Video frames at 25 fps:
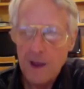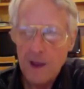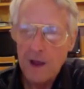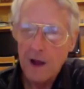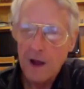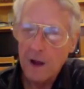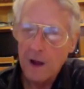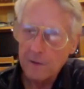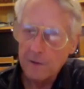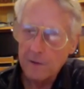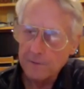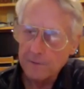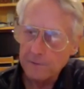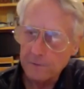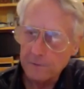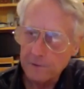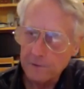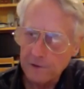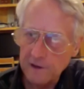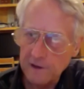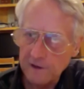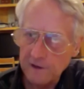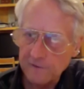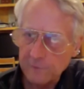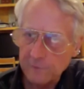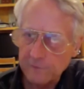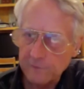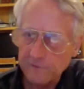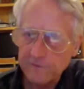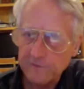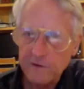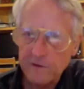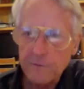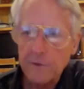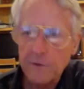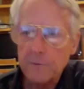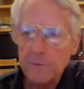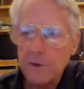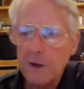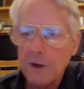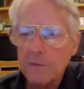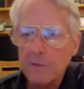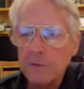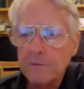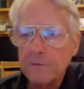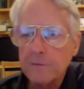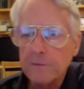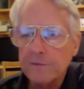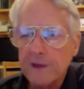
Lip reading: How to do the links was a separate problem.